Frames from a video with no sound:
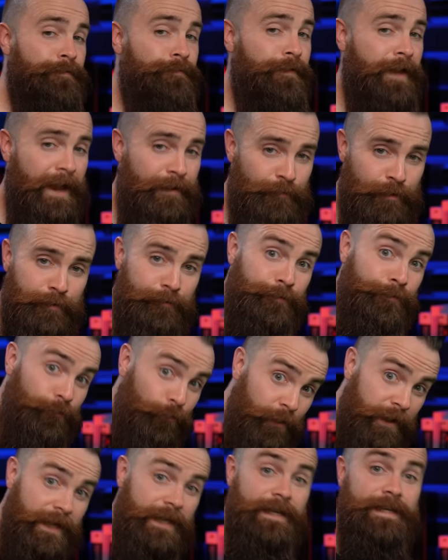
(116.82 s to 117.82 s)
favorite
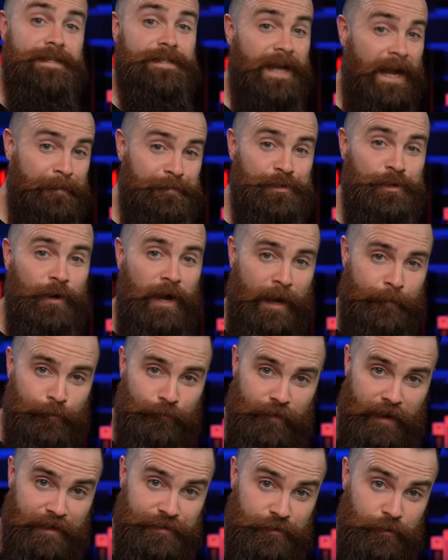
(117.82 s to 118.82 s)
free type two
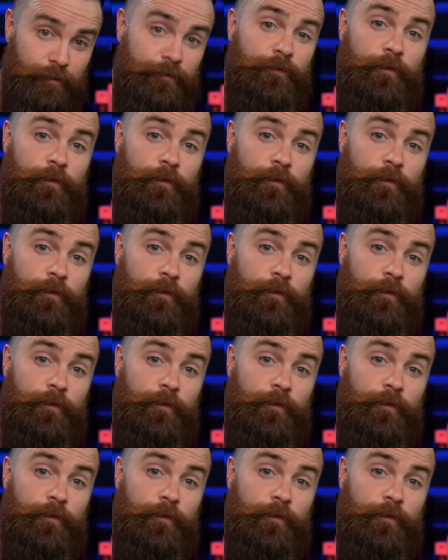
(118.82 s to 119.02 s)
hypervisor,